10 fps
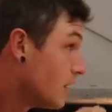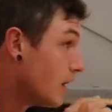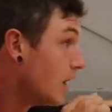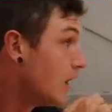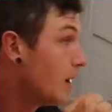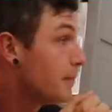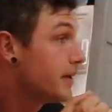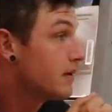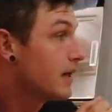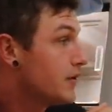Up
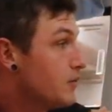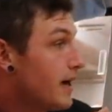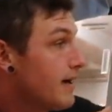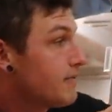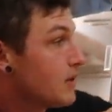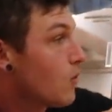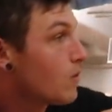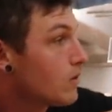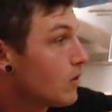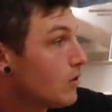here, I do have the
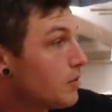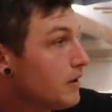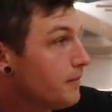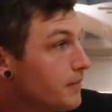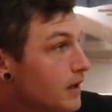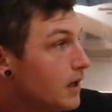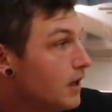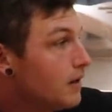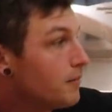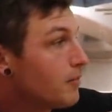coral cobra.
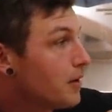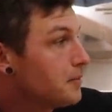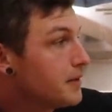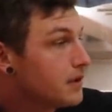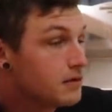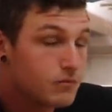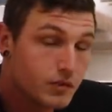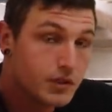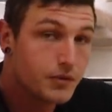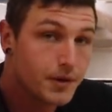Probably be
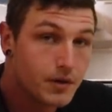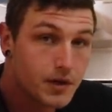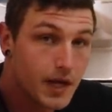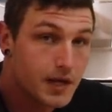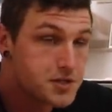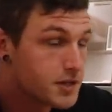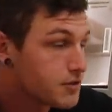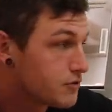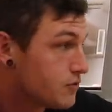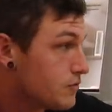redoing her cage
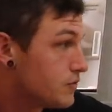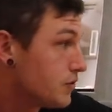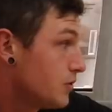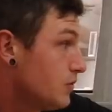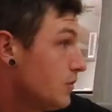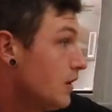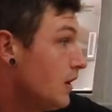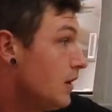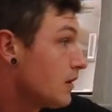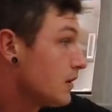here soon, too.
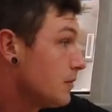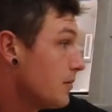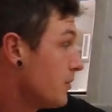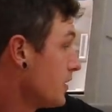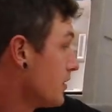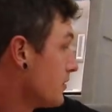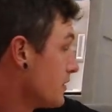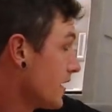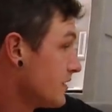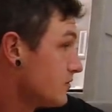Going to be putting her
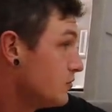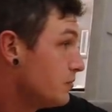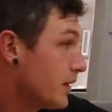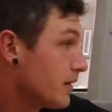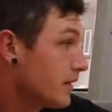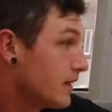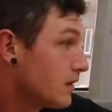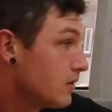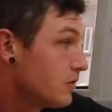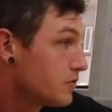in a nice new bigger
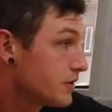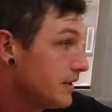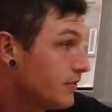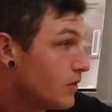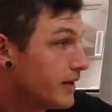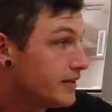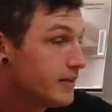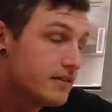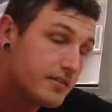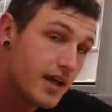enclosure, even though I
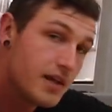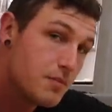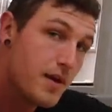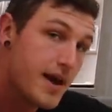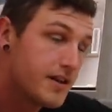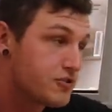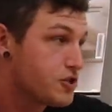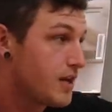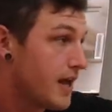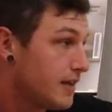did say in the past
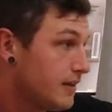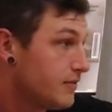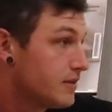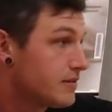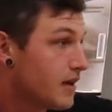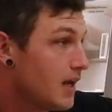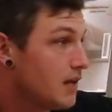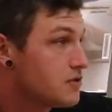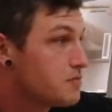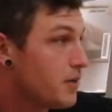she can live in this
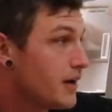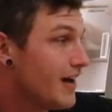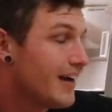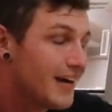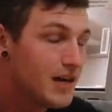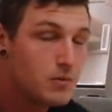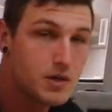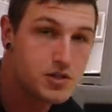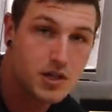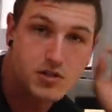cage, but I kind of
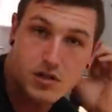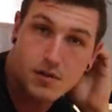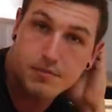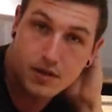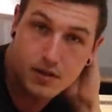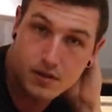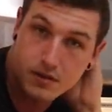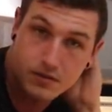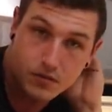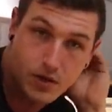want to change it up
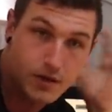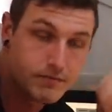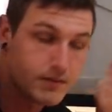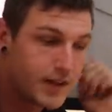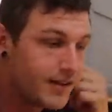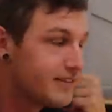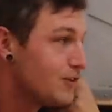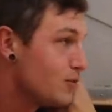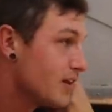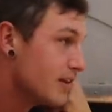because, well, I like
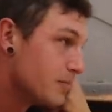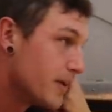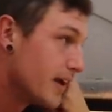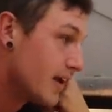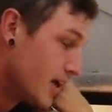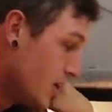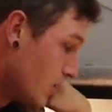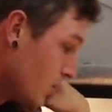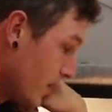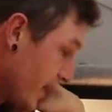to do things big
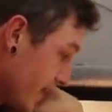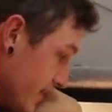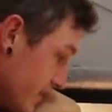when I get